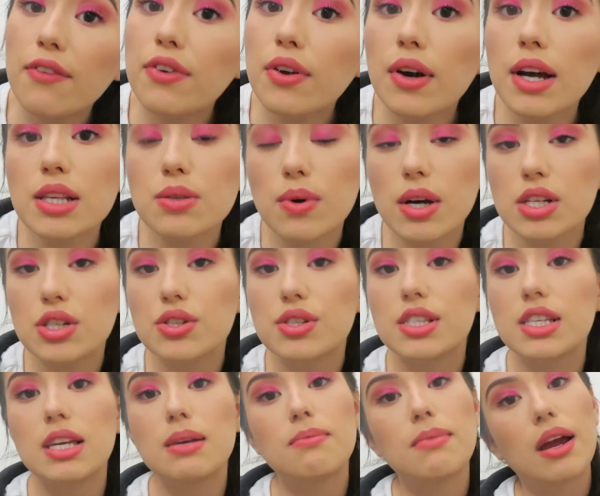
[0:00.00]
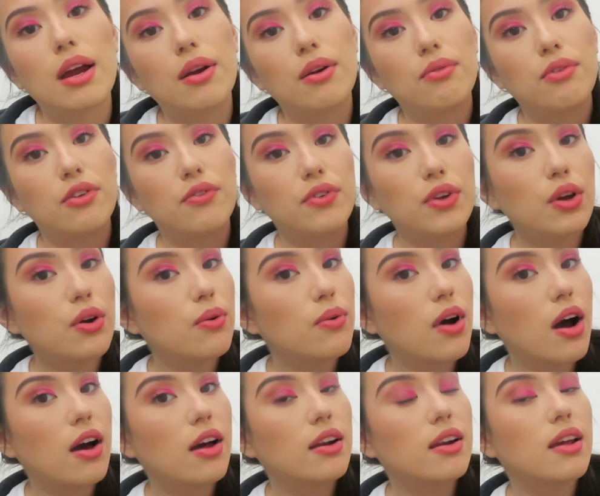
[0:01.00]
If you guys want to see my review
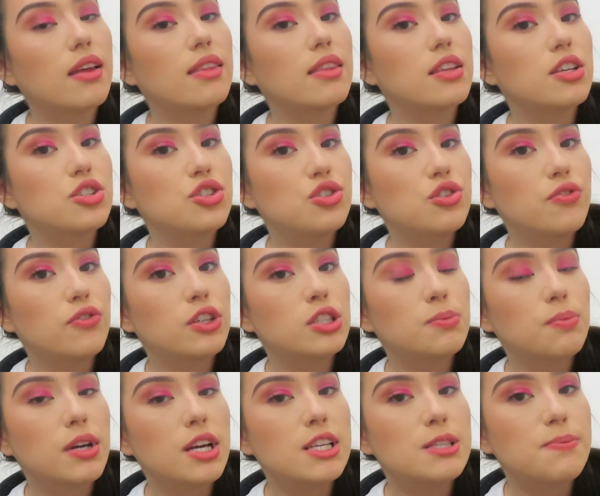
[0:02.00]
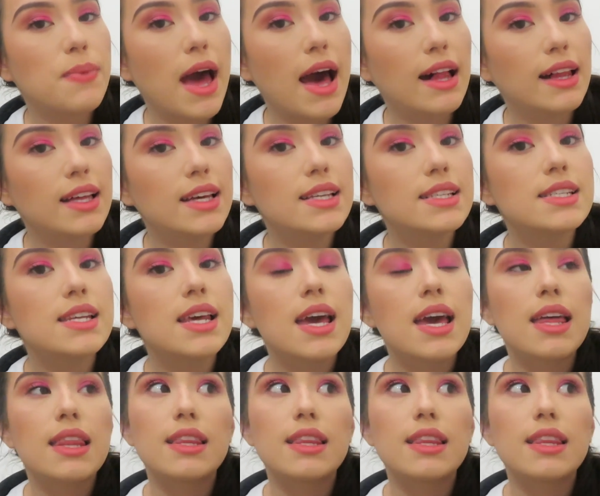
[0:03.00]
on this Juvia's Place palette,